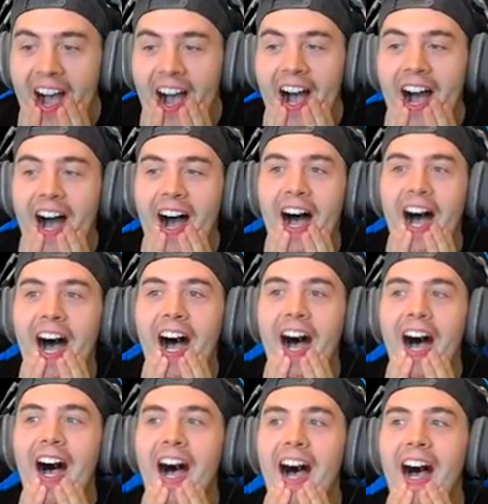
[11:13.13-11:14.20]

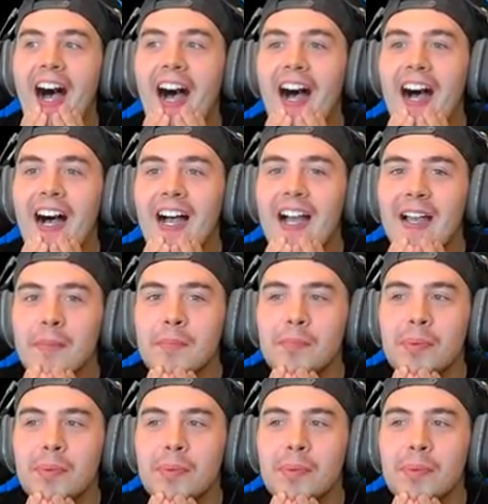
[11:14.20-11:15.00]
(no one is talking)